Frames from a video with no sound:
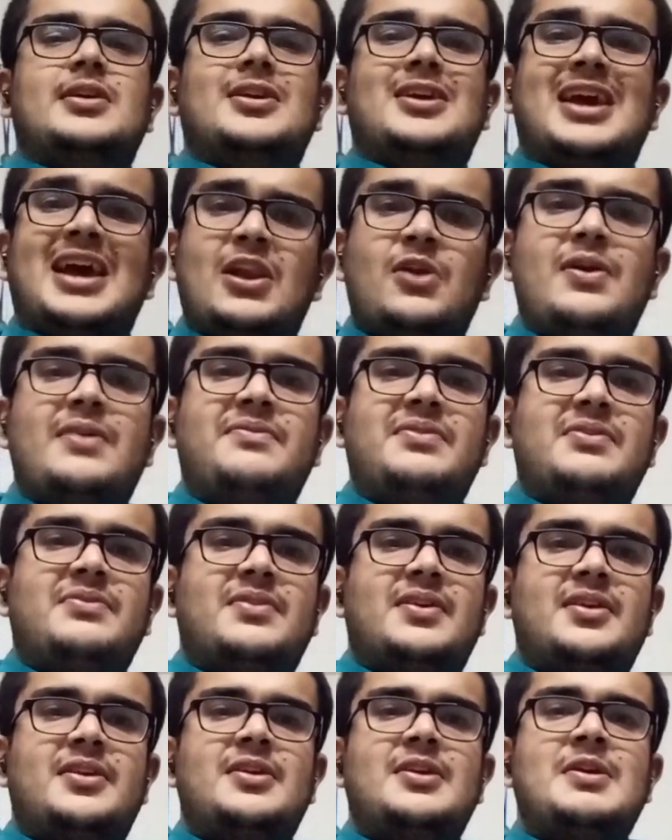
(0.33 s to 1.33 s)
Hello
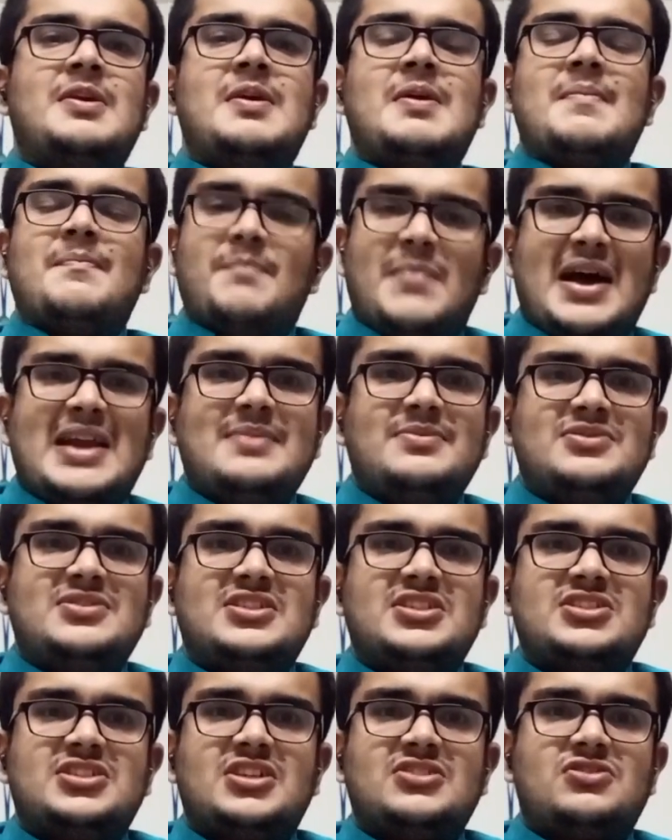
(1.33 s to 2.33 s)
everyone, my name is
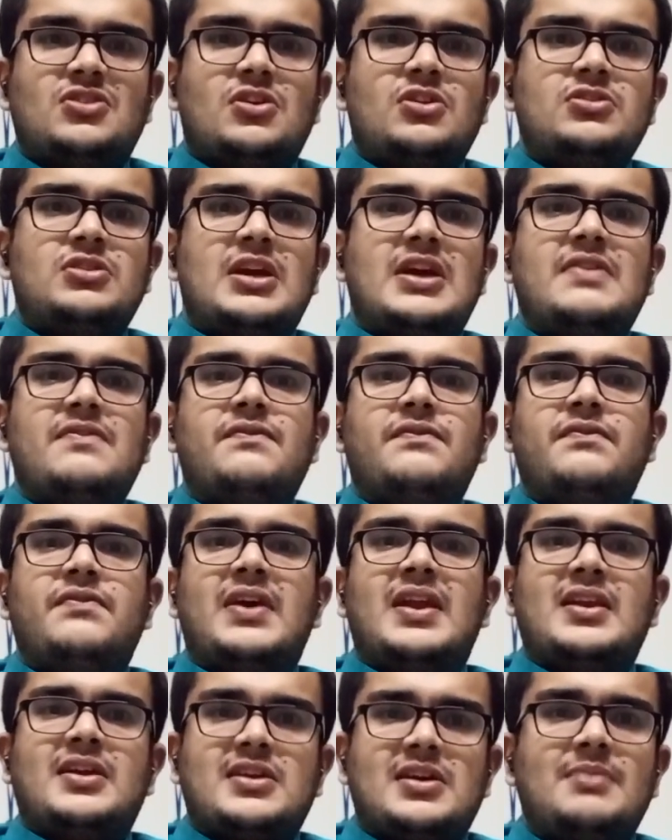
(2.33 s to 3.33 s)
Krishna Saurath and
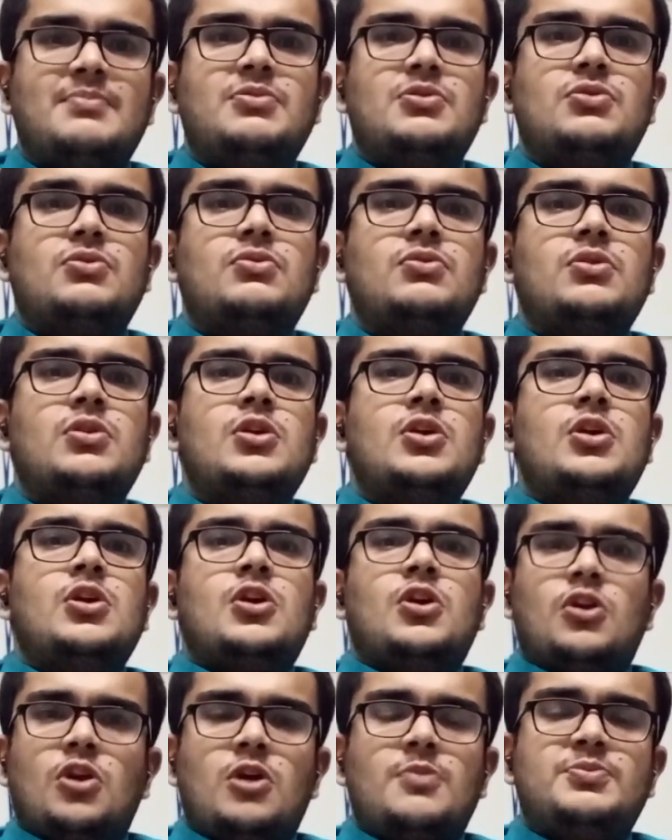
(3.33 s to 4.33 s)
welcome to
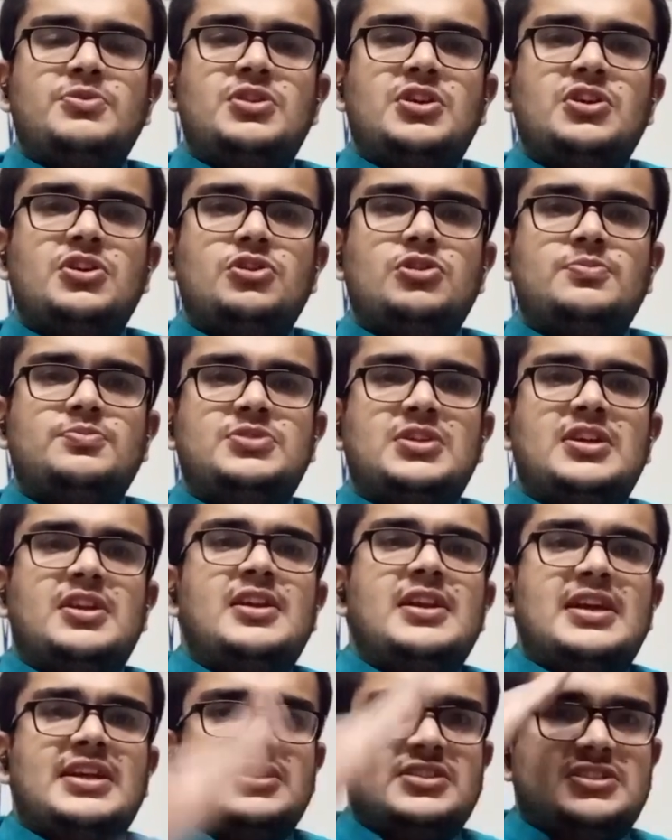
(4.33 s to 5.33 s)
LawPutra YouTube
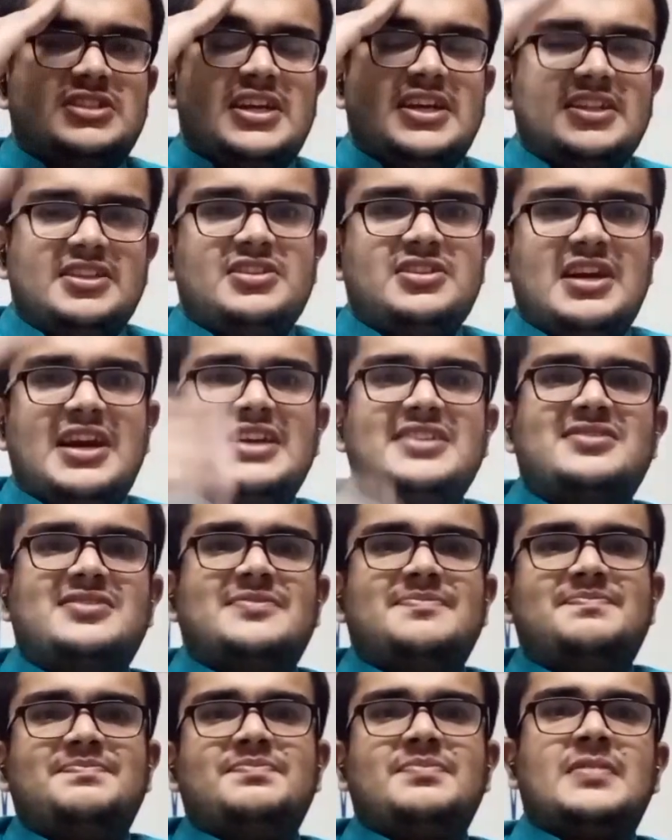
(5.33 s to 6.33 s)
channel and Jai Hind guys.
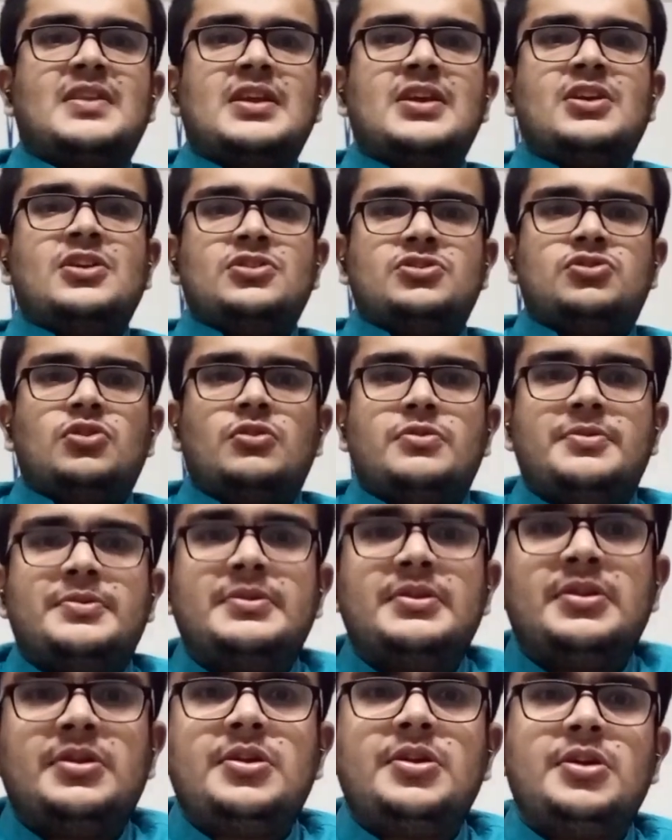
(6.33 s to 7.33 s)

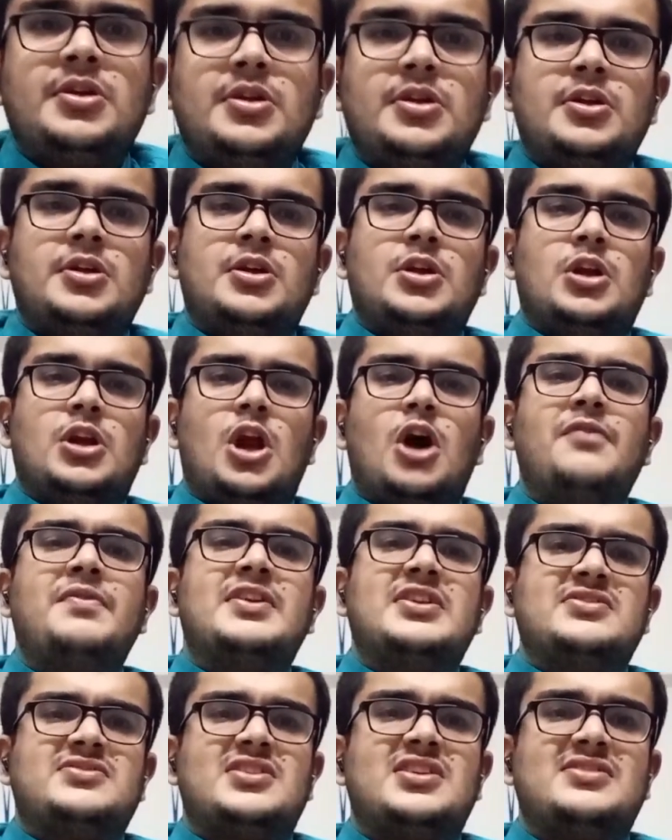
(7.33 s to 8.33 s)
So now we're
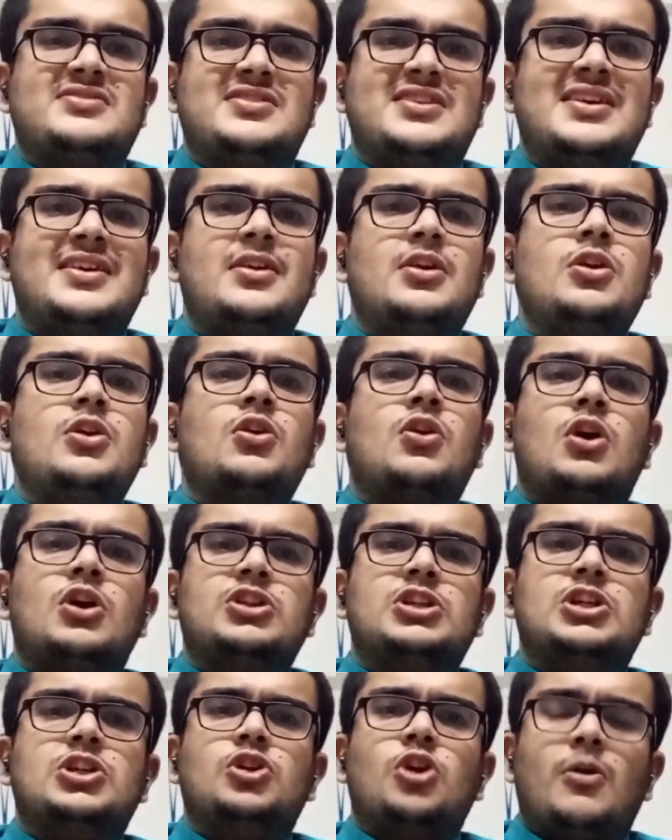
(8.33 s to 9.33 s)
discussing on
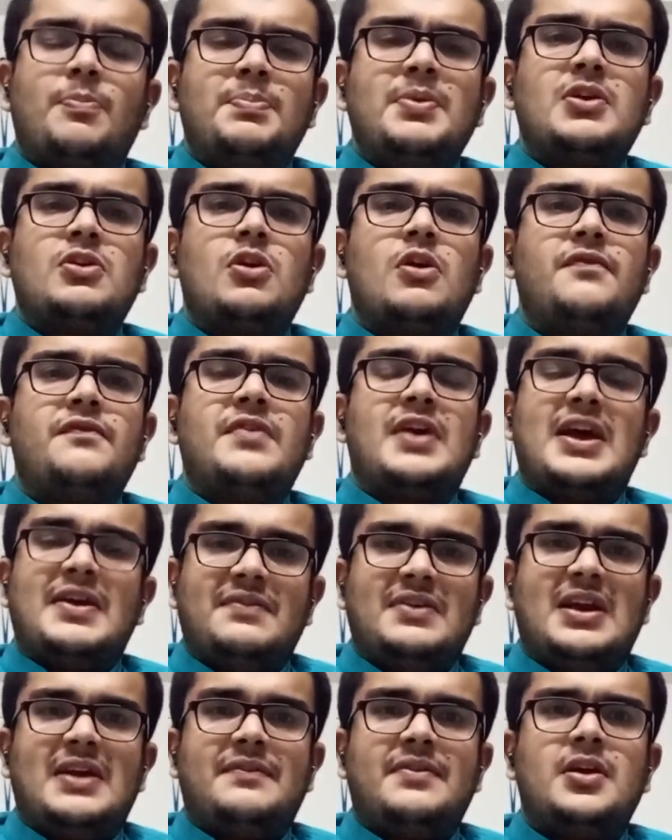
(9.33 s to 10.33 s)
the topic of
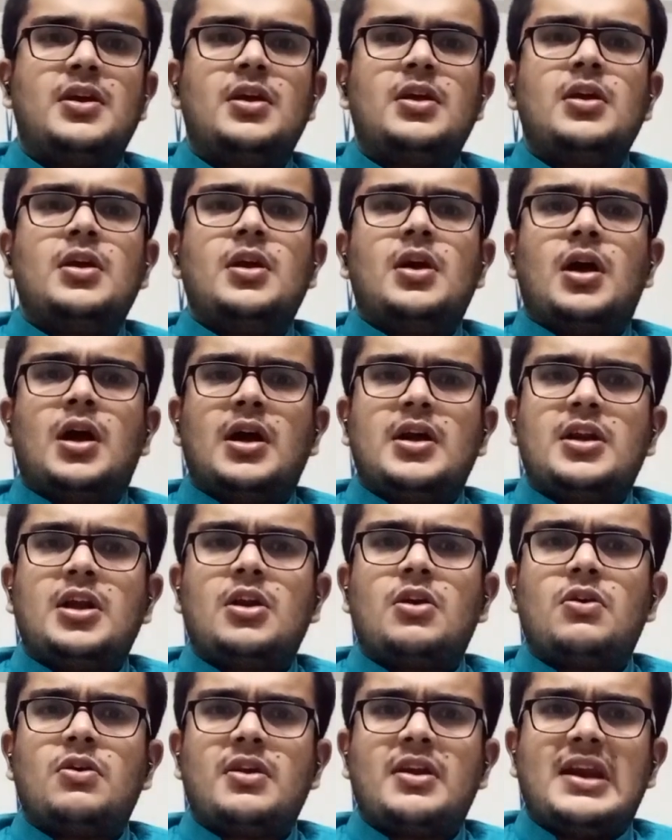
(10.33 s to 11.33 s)
affidavit
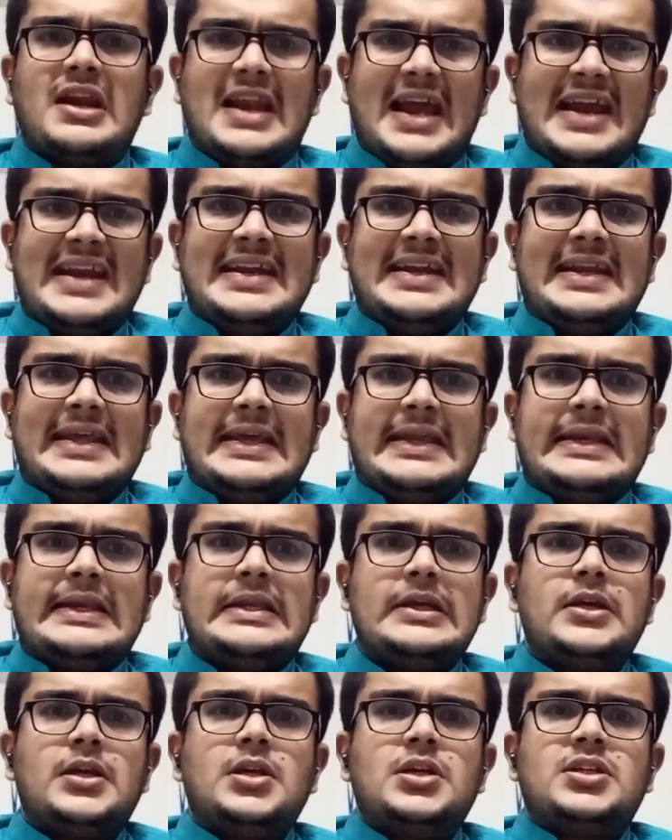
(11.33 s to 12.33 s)
under order 19
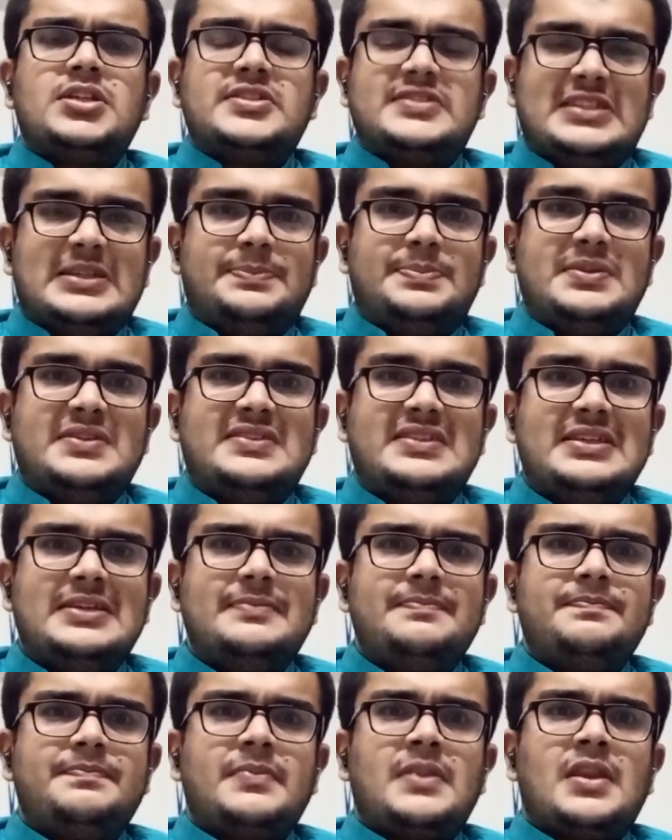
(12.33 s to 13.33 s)
CPC,